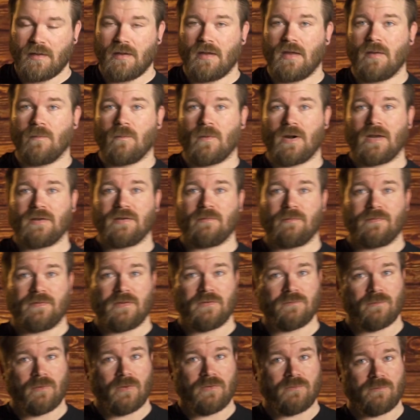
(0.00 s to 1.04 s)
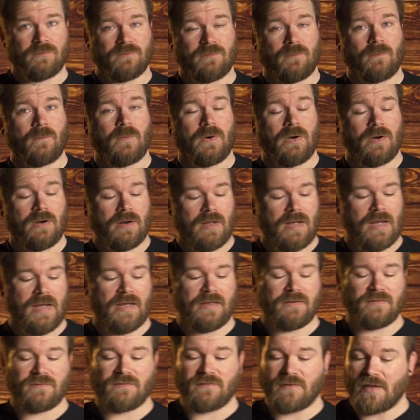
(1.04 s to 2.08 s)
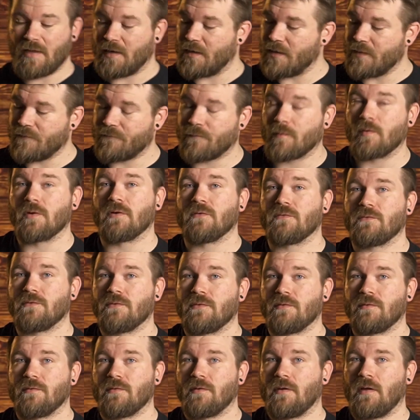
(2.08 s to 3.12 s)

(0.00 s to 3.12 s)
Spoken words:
And what I did with these ones was where I sanded it first,